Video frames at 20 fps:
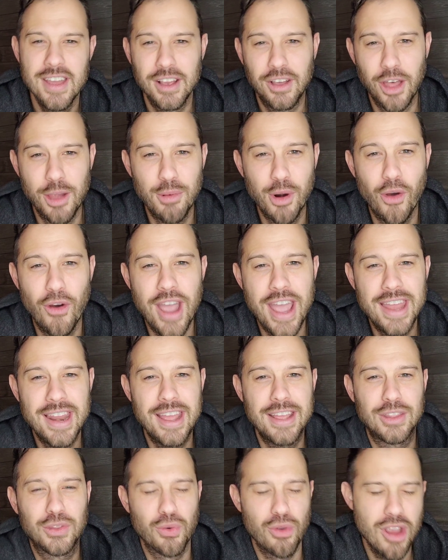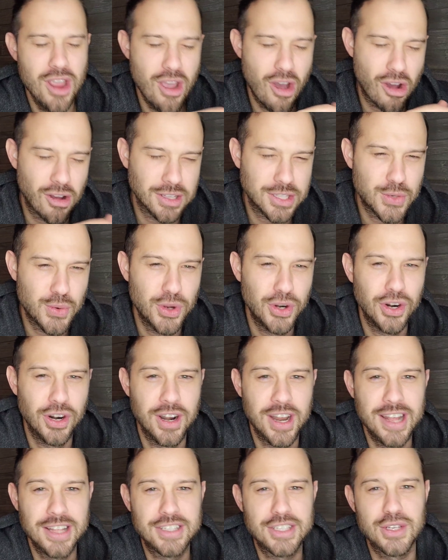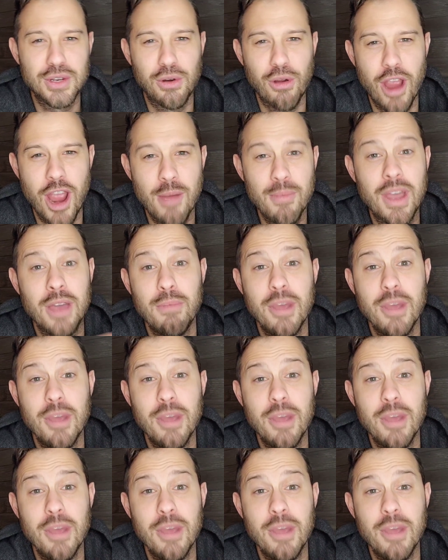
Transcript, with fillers: Claybro883 on Twitter and Instagram.